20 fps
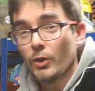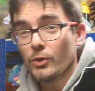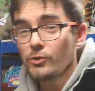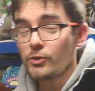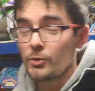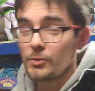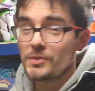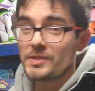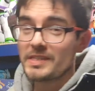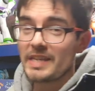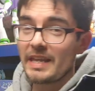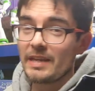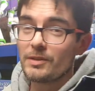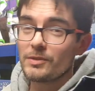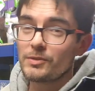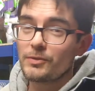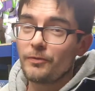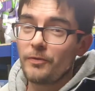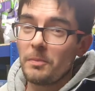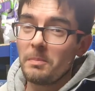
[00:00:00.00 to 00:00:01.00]
So
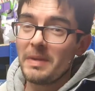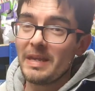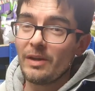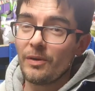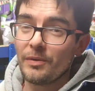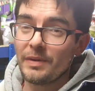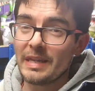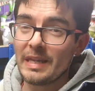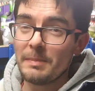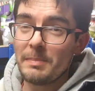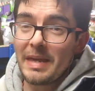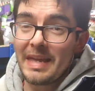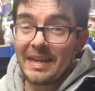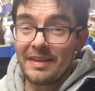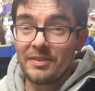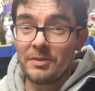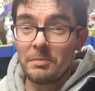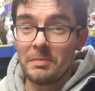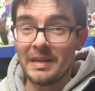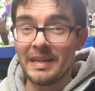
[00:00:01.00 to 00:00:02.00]
sales for me on eBay
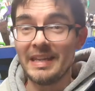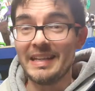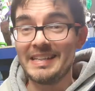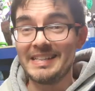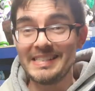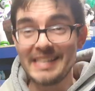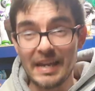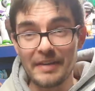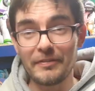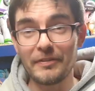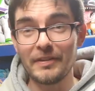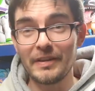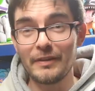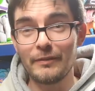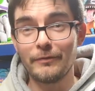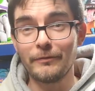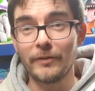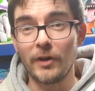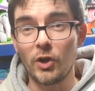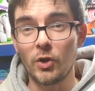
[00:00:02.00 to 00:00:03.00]
at the minute are definitely
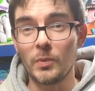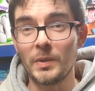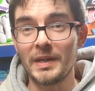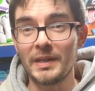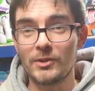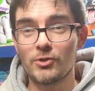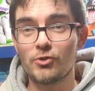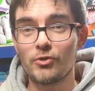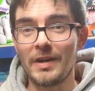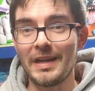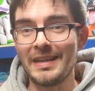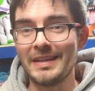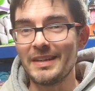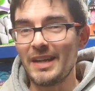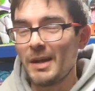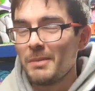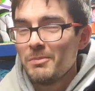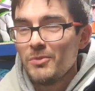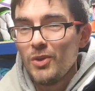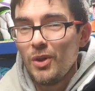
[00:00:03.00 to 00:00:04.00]
following a trend.
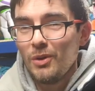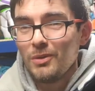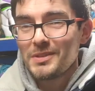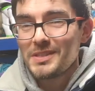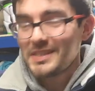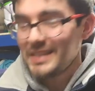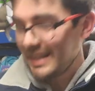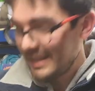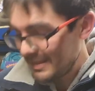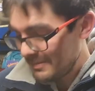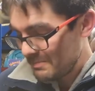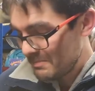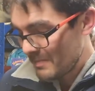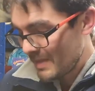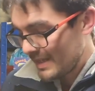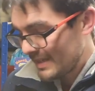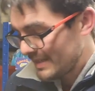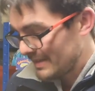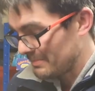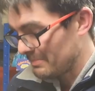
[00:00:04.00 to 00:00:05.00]
I'm not selling
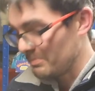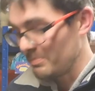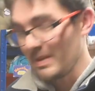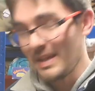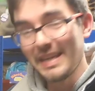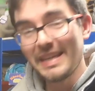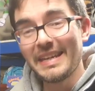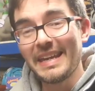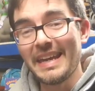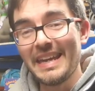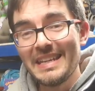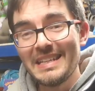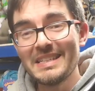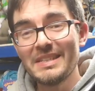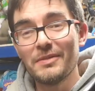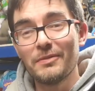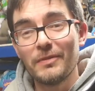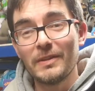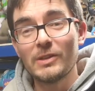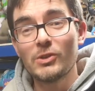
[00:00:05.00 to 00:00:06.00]
many big
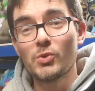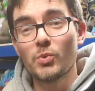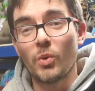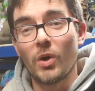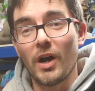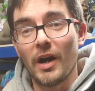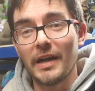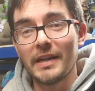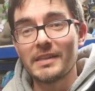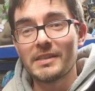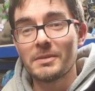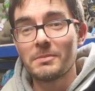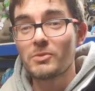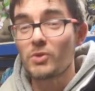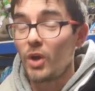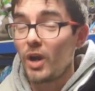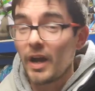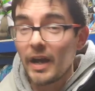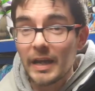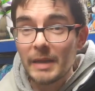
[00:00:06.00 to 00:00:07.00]
individual items
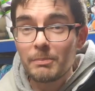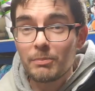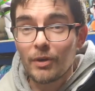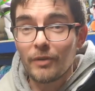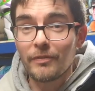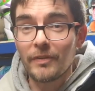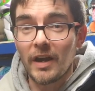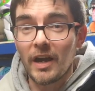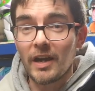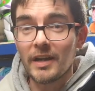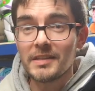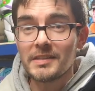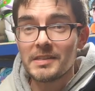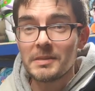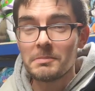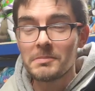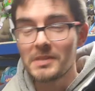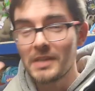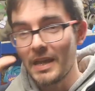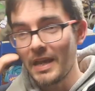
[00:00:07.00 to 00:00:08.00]
or high profit
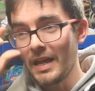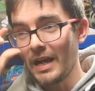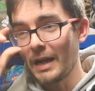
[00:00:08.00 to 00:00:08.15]
items.